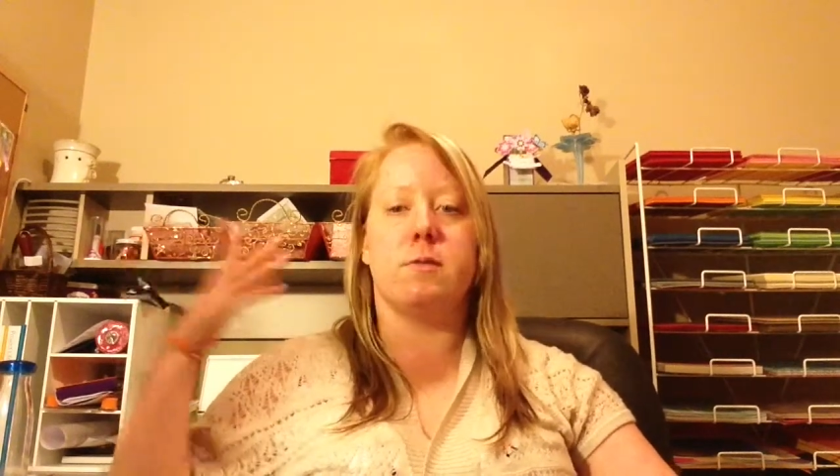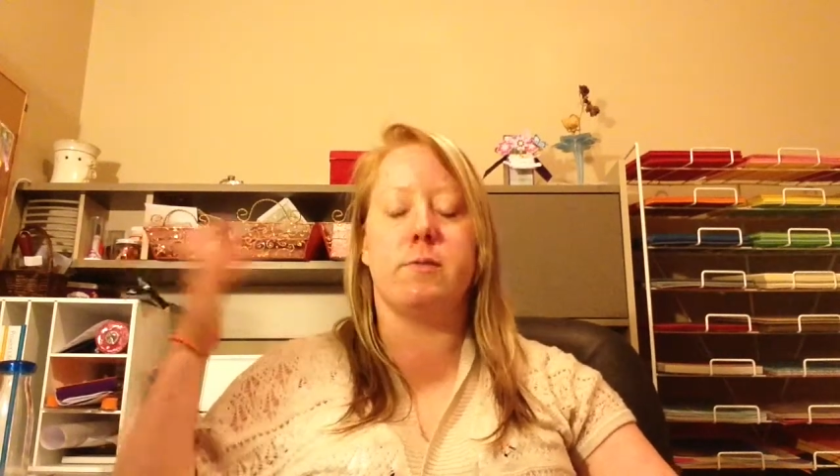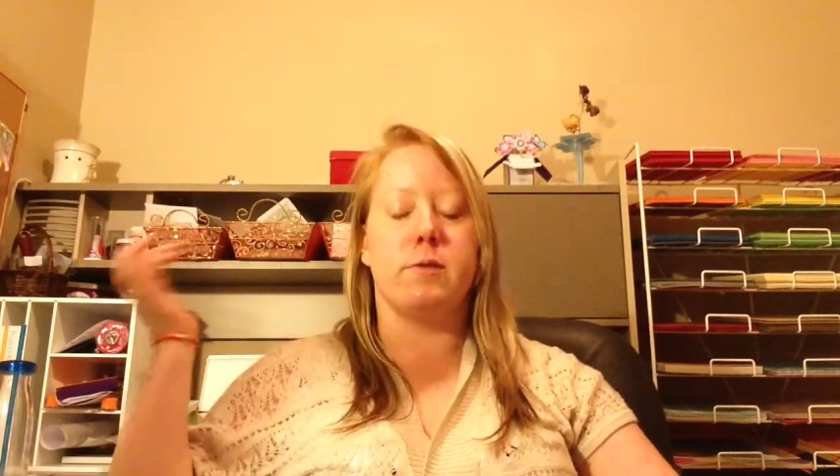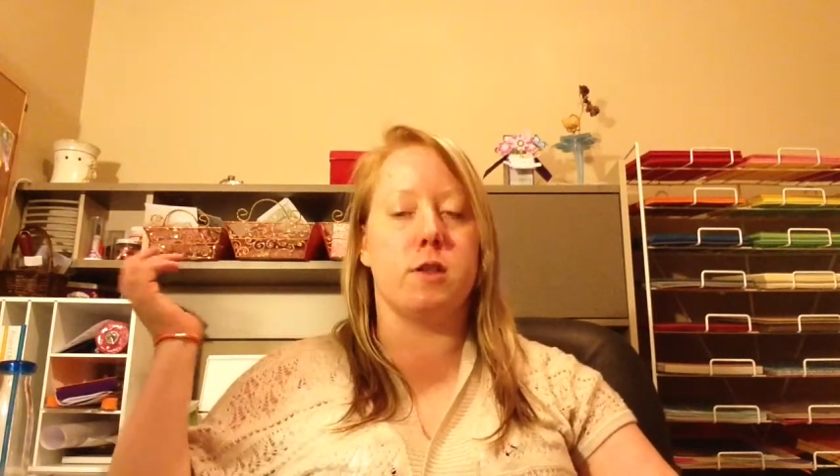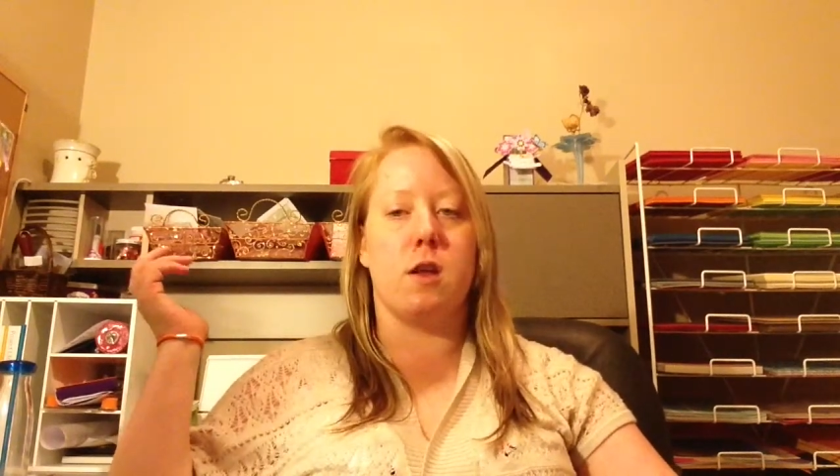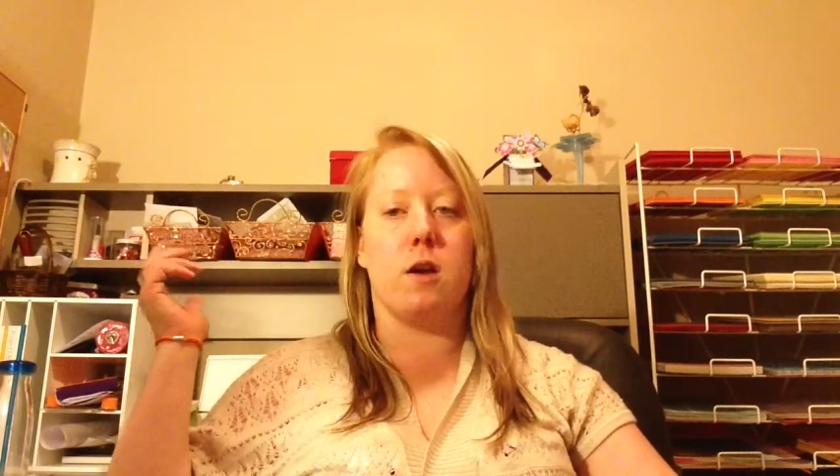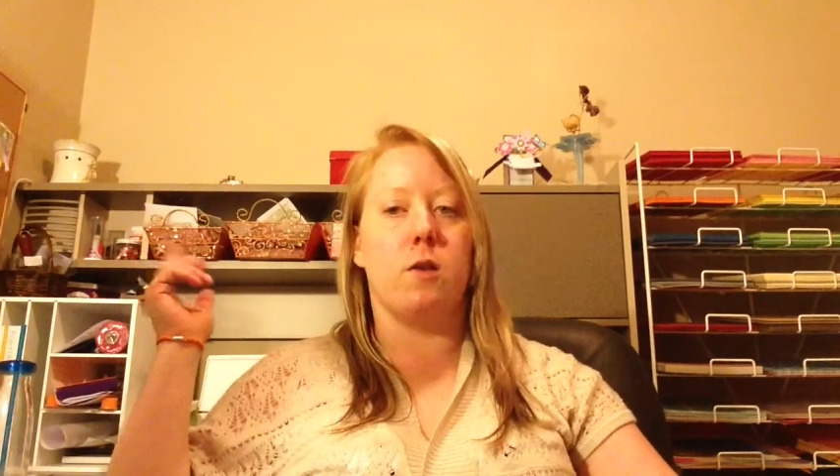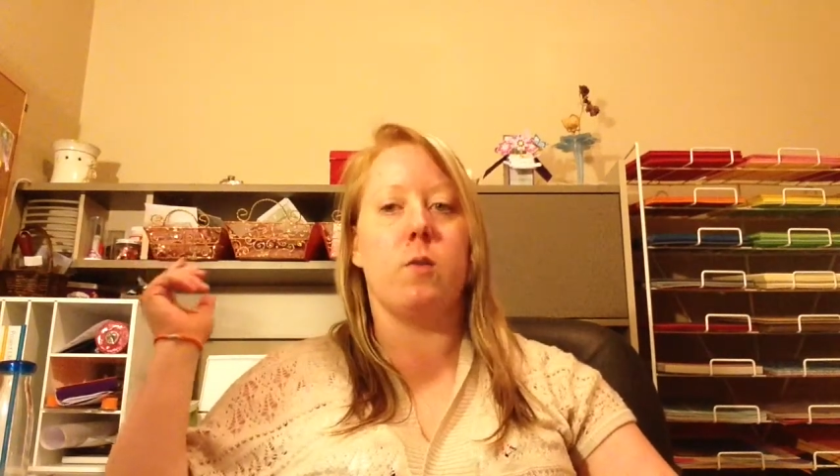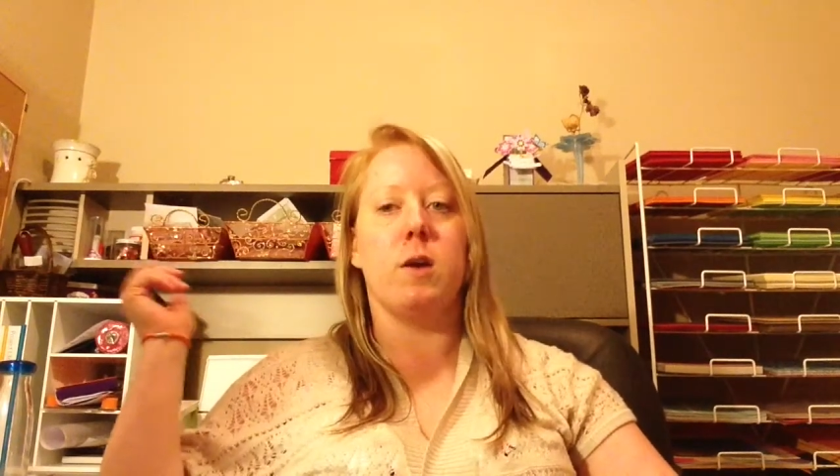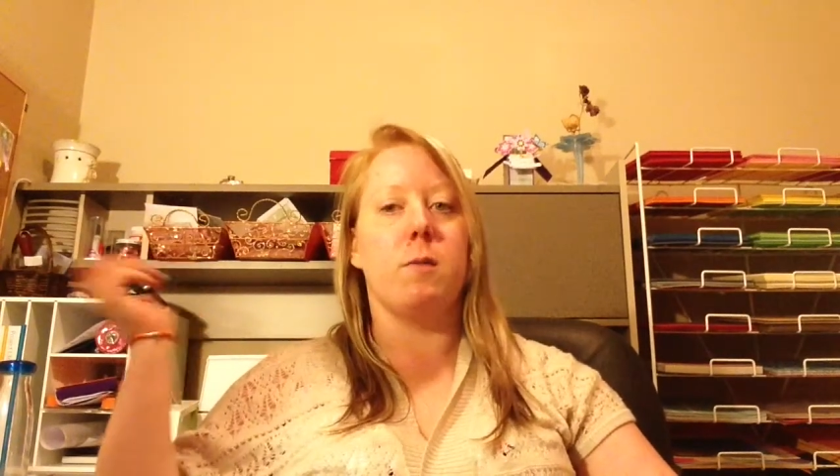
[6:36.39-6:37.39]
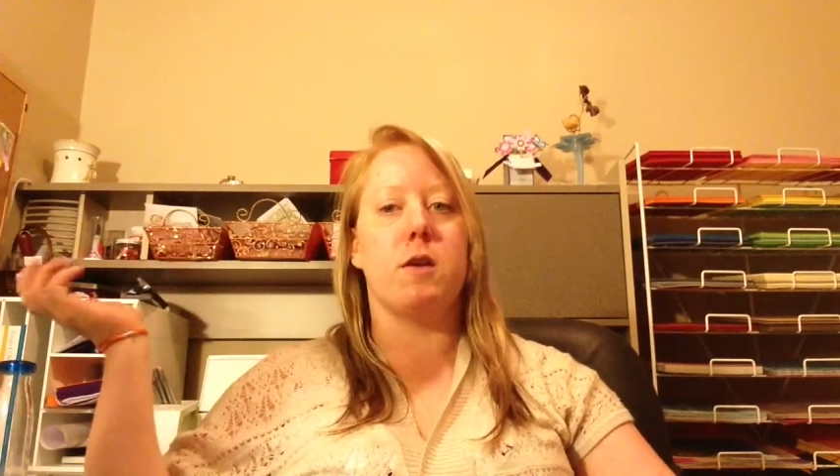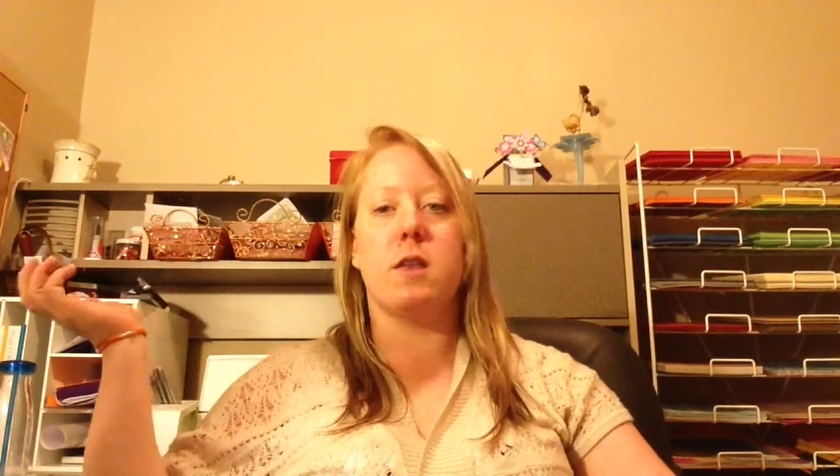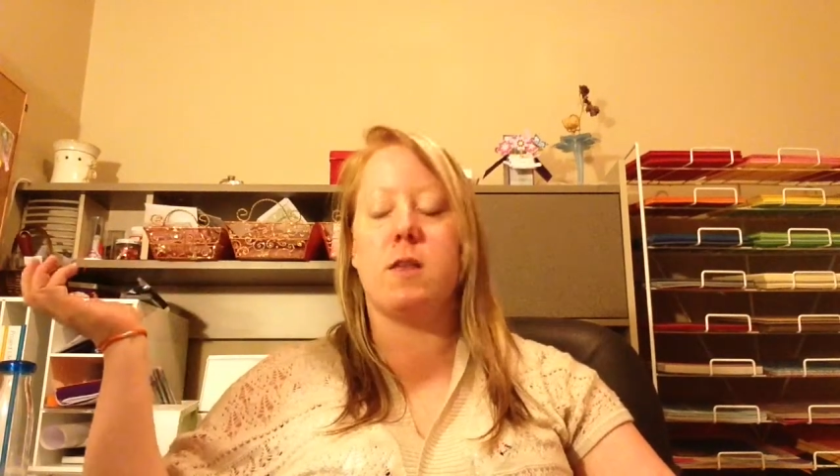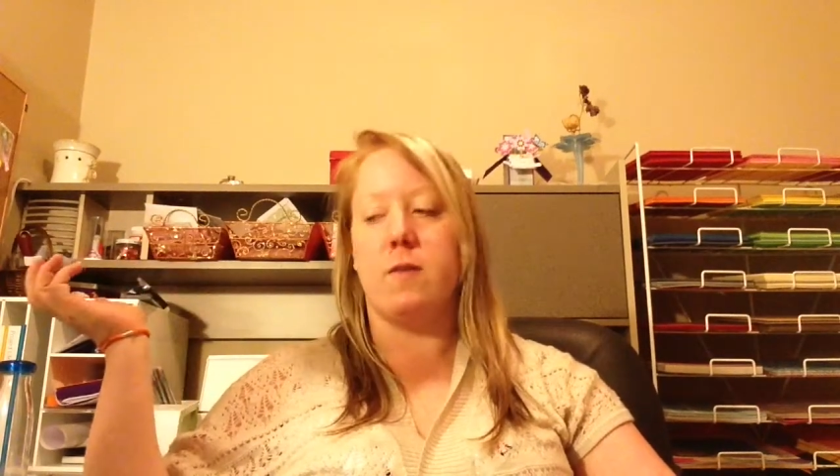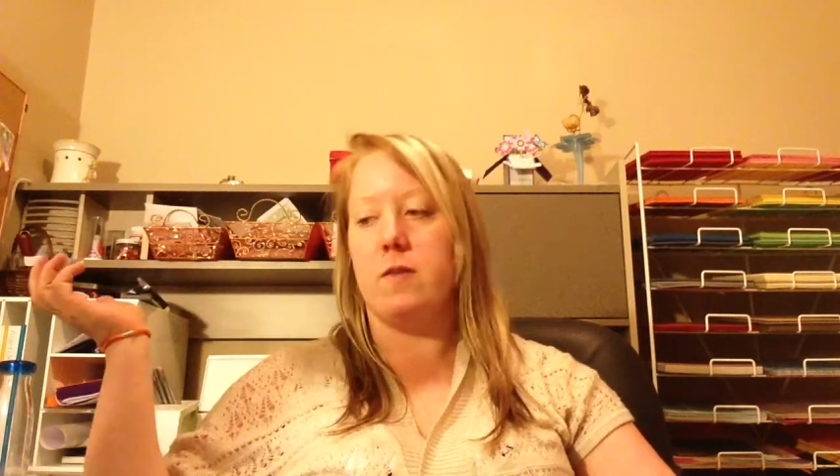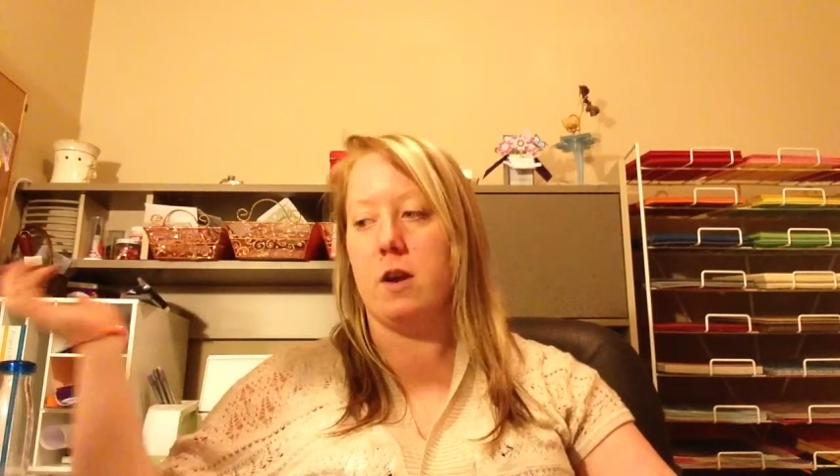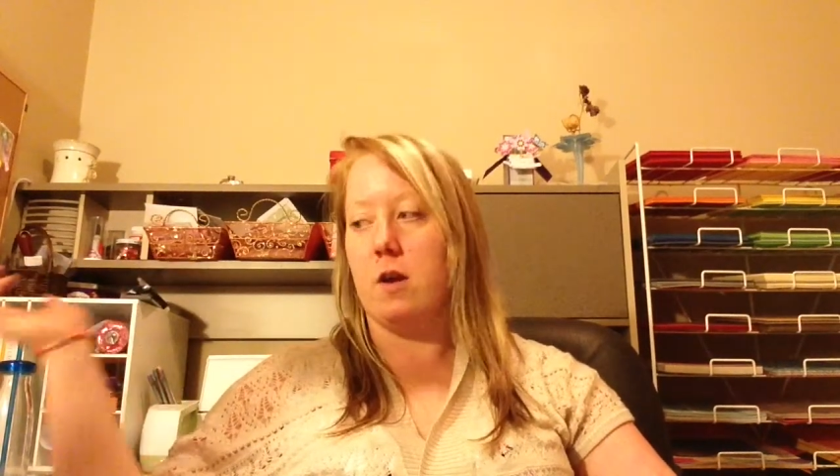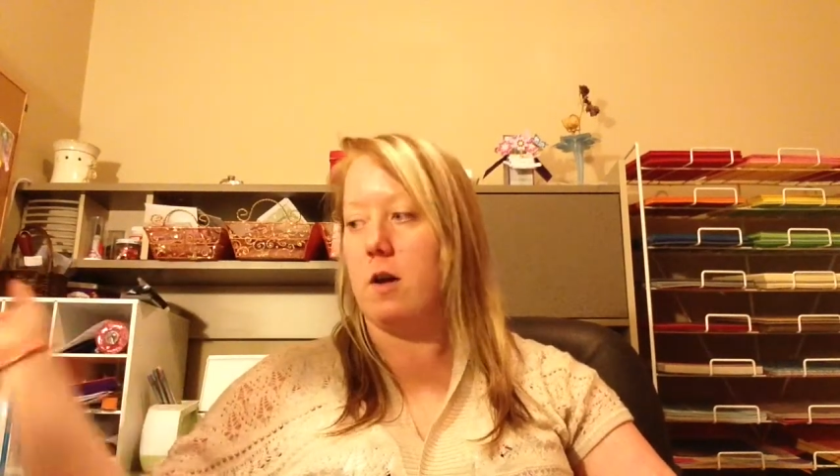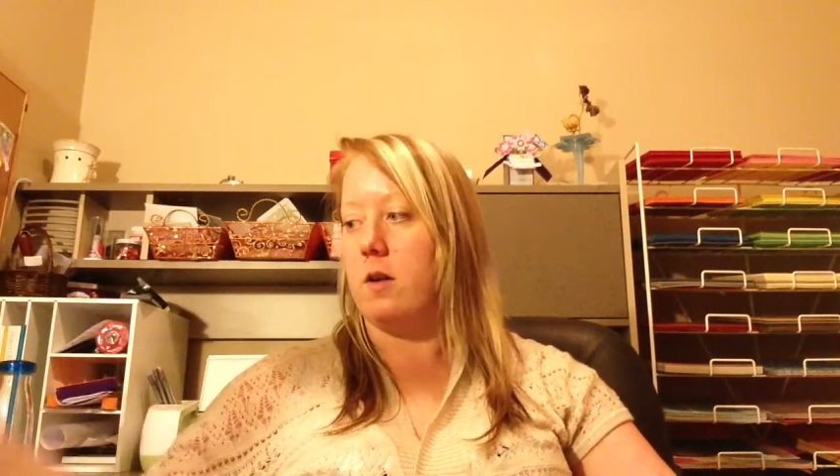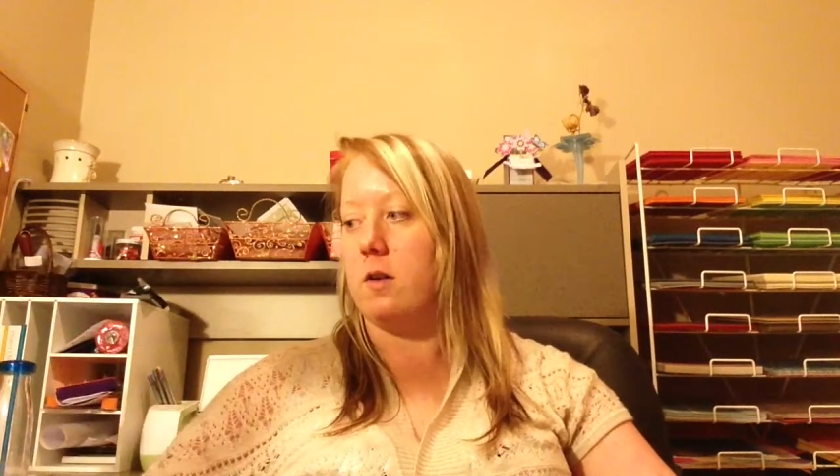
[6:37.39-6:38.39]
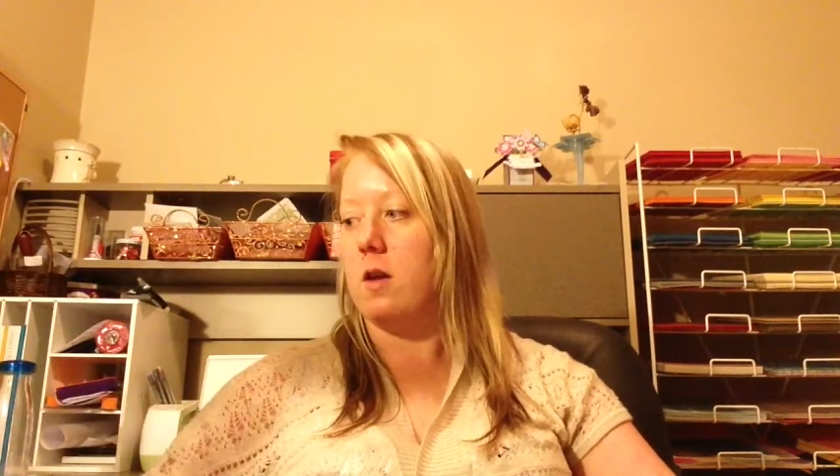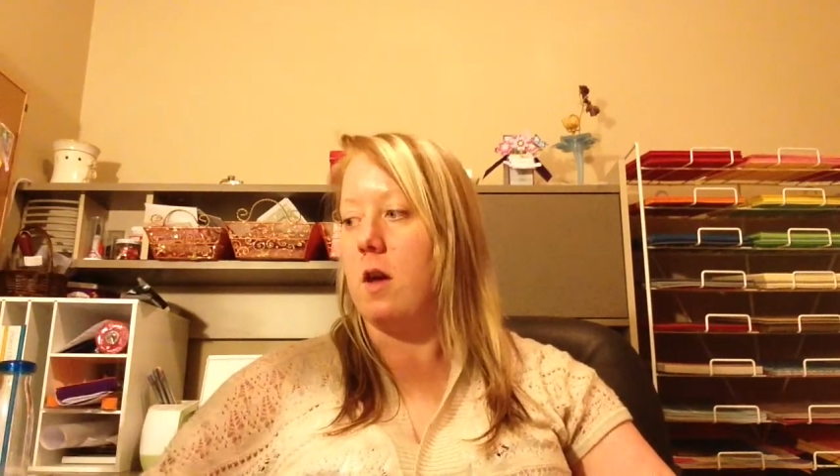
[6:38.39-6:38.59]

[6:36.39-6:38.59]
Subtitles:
just not going to worry about it. It's $50.